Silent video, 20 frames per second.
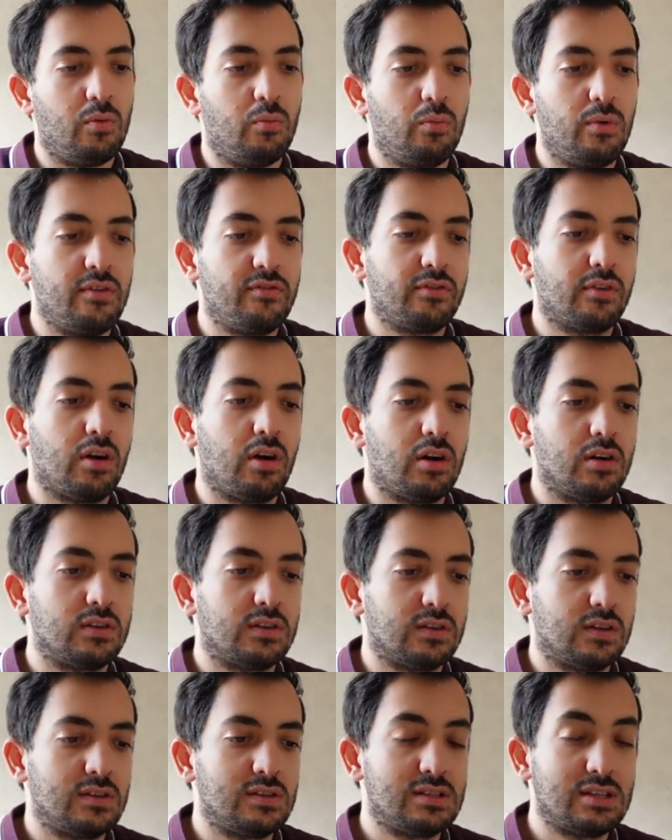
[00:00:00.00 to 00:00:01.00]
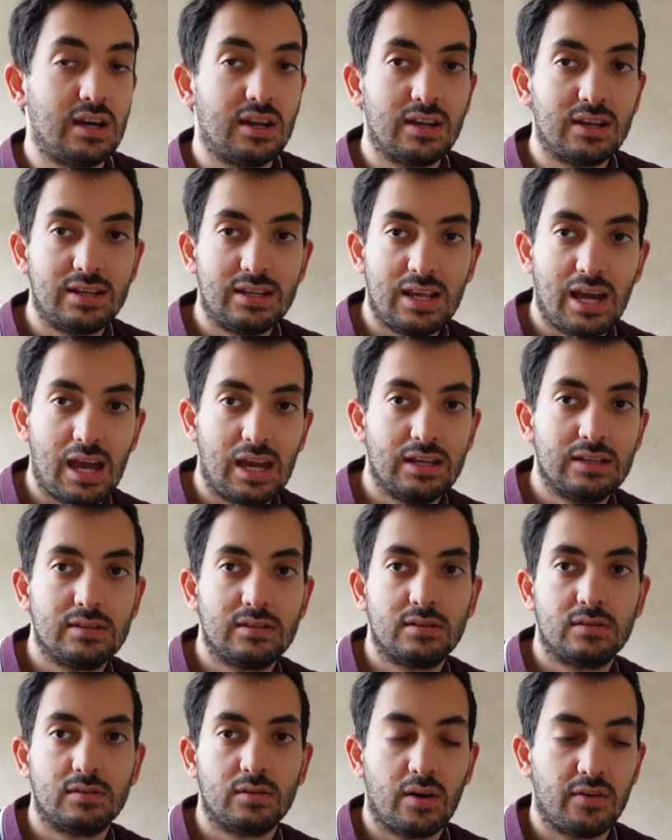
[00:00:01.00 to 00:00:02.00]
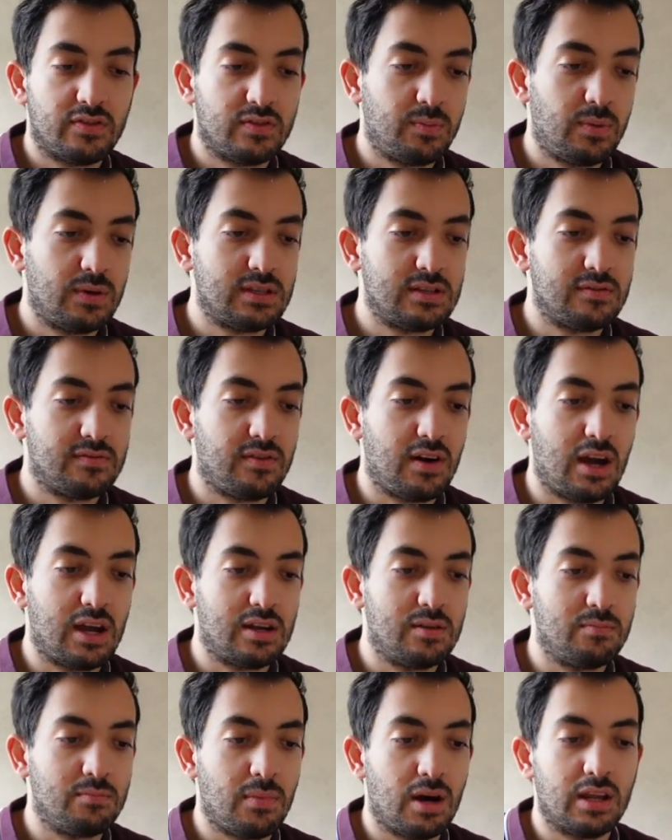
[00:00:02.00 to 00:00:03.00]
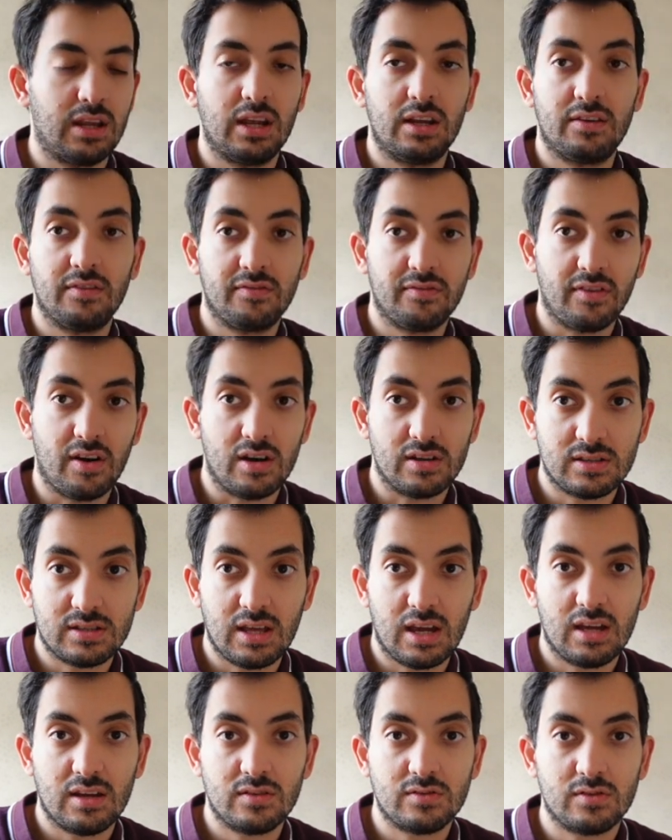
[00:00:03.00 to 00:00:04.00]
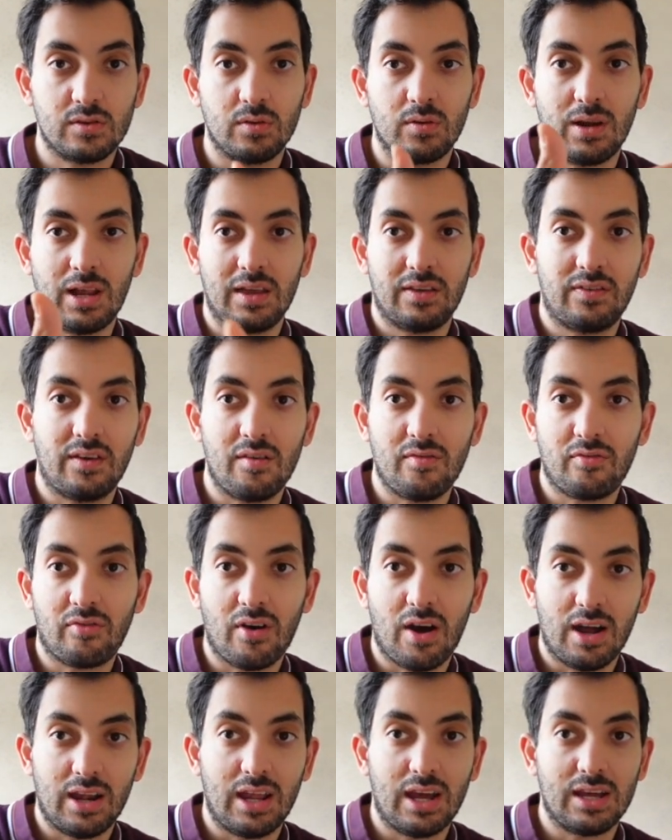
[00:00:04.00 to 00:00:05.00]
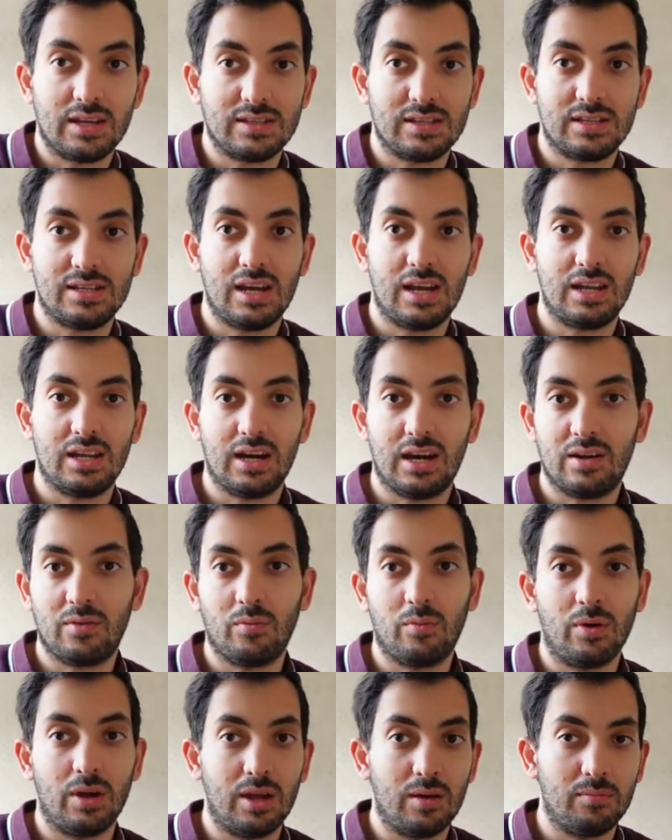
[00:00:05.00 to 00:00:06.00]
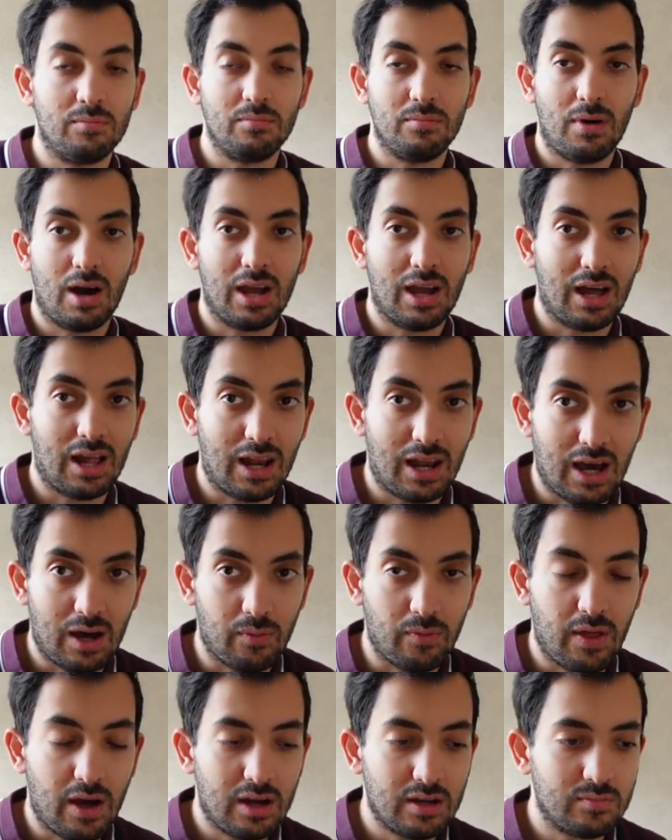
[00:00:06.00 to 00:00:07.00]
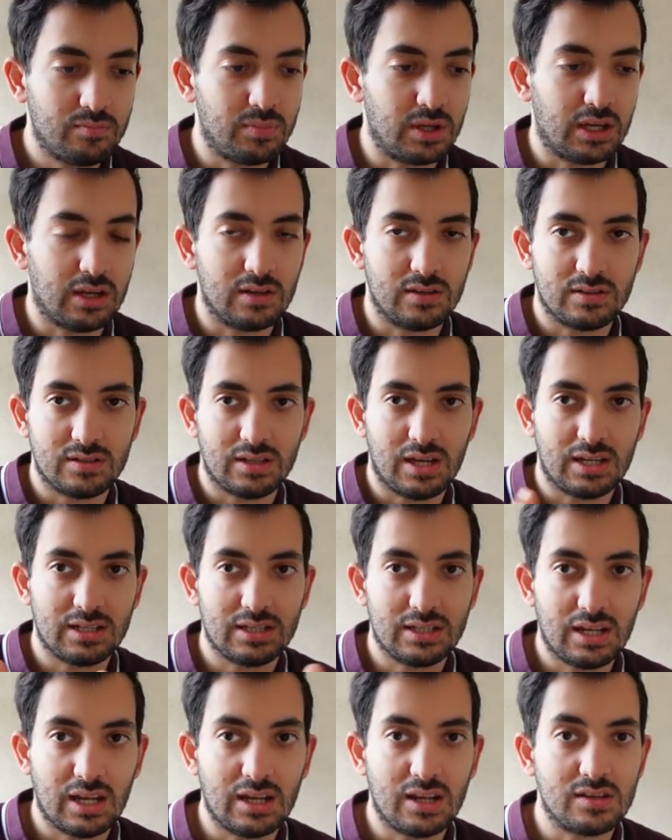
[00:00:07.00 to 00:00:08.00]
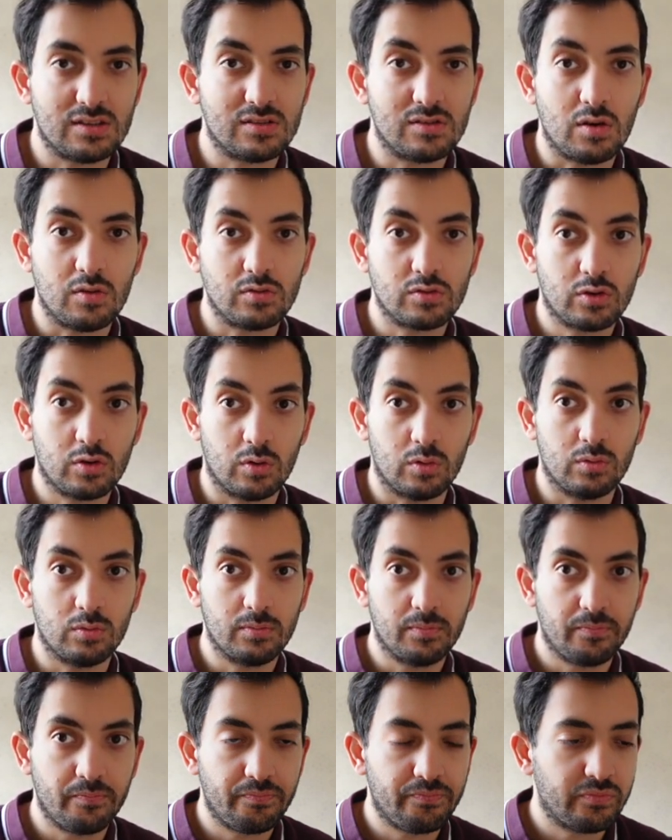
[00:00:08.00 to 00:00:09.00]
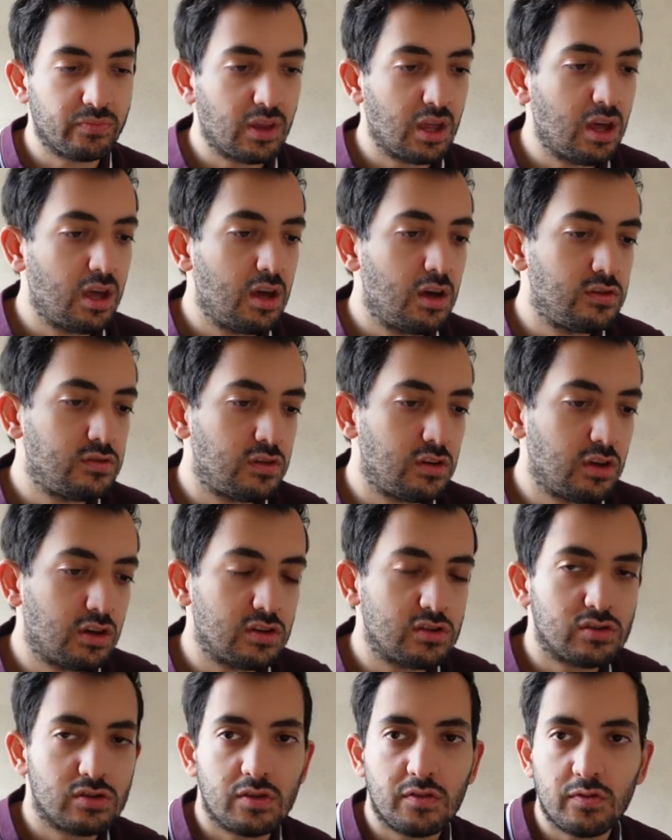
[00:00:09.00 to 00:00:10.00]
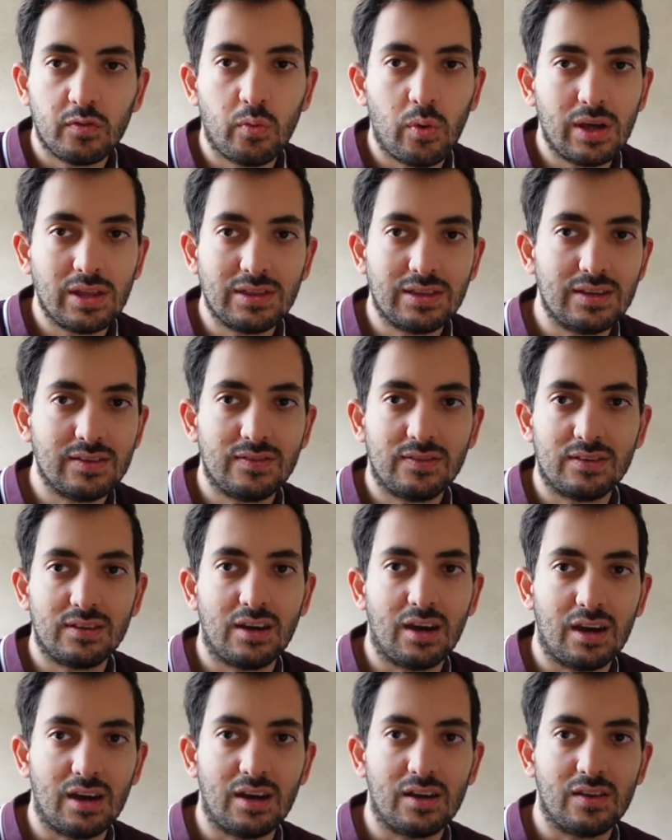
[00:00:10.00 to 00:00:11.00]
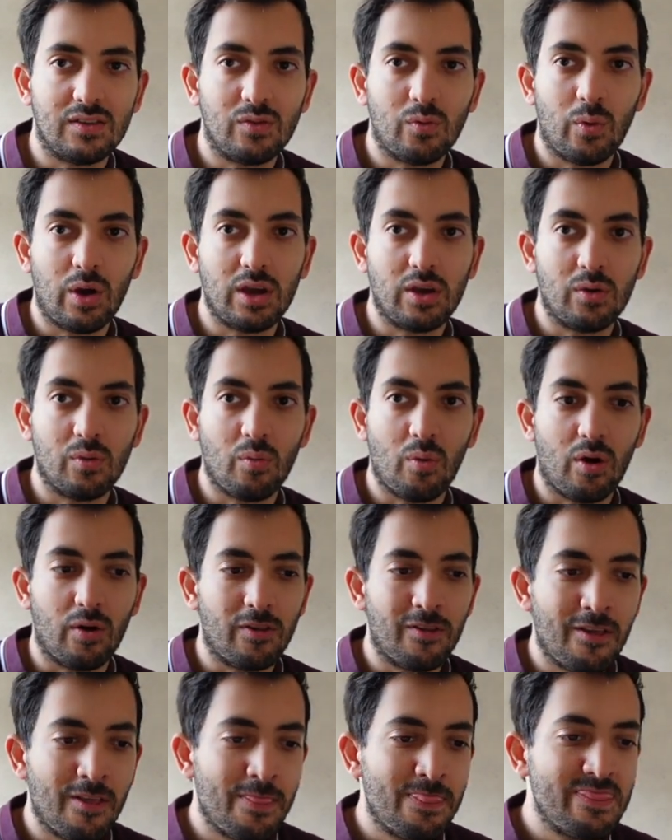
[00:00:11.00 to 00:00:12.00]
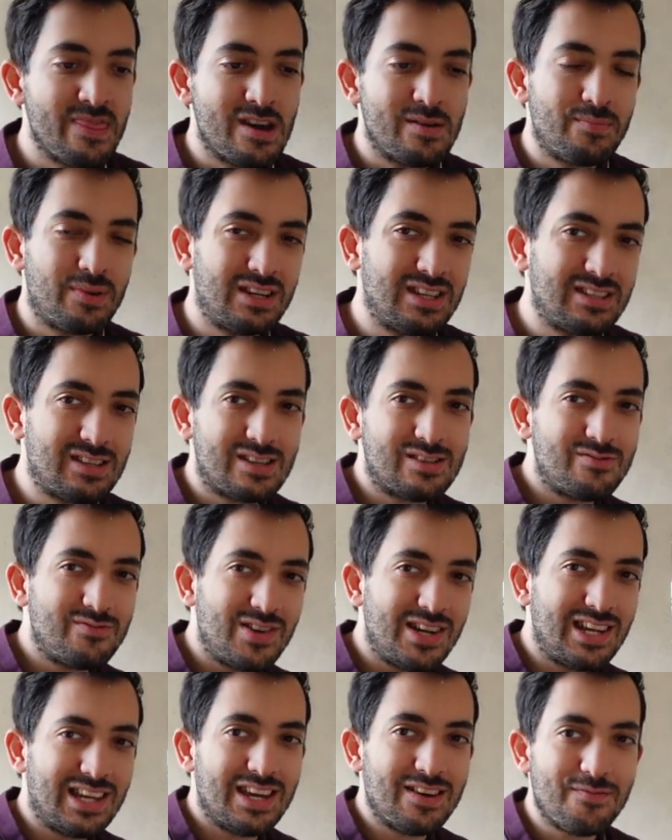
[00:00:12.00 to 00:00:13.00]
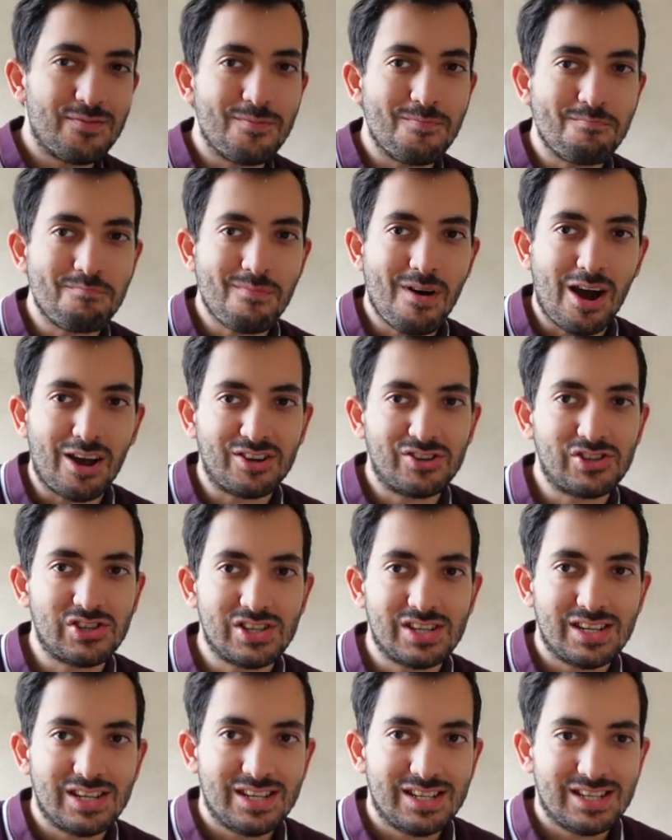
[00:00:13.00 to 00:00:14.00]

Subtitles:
We've got 7 days, so I've specified Monday to Thursday. So let's say Friday is a day that we might allow that because Saturday there's no school. So you can sort of tweak this the way you want. But this doesn't really give you much